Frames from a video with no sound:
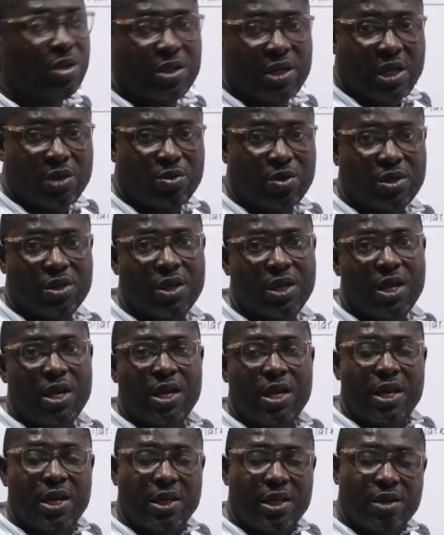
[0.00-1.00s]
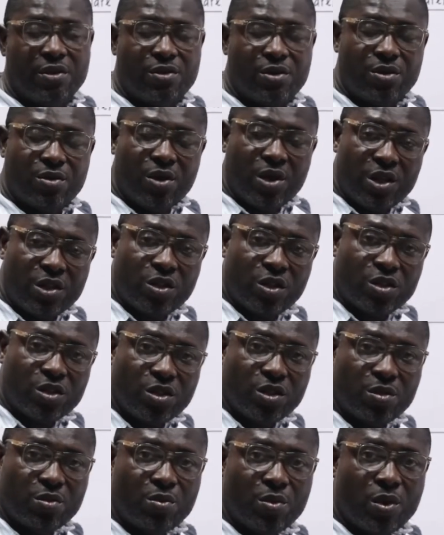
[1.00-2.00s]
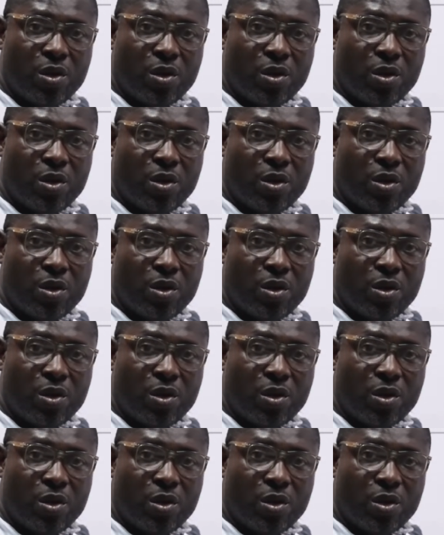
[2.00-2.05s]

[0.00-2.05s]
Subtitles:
That's what it gives. A relationship.